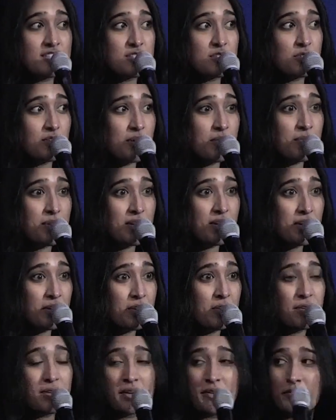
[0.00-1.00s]
do let me
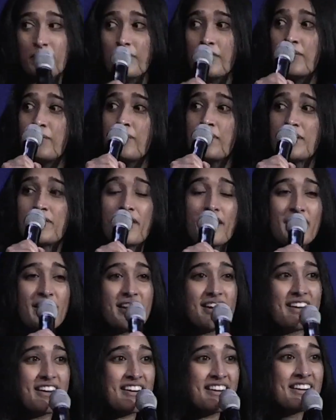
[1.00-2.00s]
know, and we'll be right
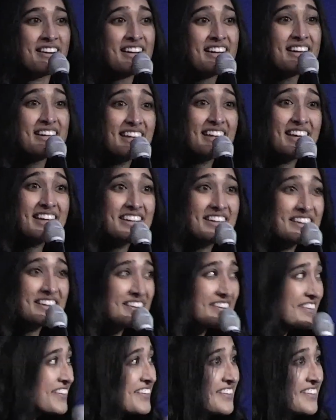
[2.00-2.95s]
here. Thank you.